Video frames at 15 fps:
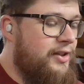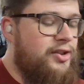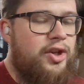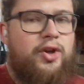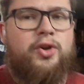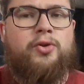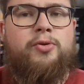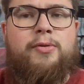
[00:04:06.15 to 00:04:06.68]

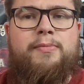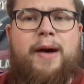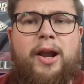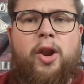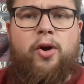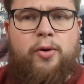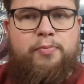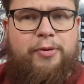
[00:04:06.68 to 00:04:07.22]
to my
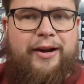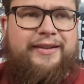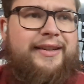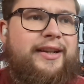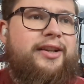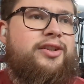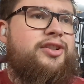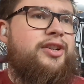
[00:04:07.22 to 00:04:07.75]
log
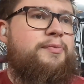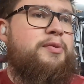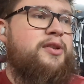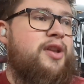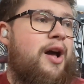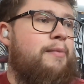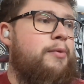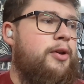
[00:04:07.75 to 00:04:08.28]
pressing to
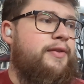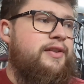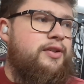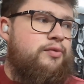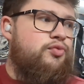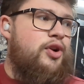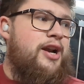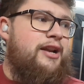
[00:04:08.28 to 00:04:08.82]
start moving
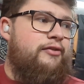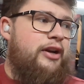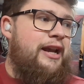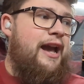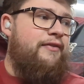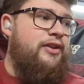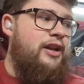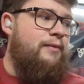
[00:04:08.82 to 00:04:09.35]
some really
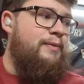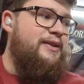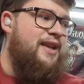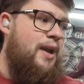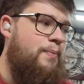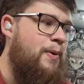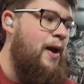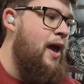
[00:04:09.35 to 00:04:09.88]
heavy numbers
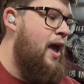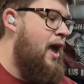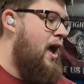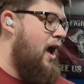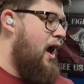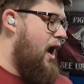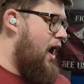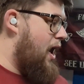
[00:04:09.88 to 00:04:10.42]
up.
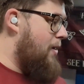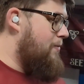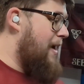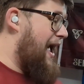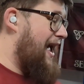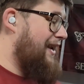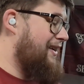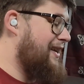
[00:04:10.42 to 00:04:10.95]

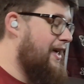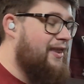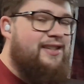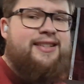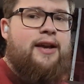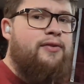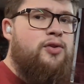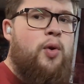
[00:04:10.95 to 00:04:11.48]
And yeah, the
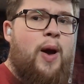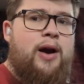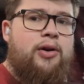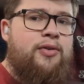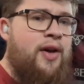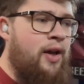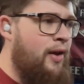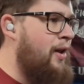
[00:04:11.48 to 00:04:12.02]
set of
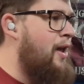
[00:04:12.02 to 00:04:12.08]
12,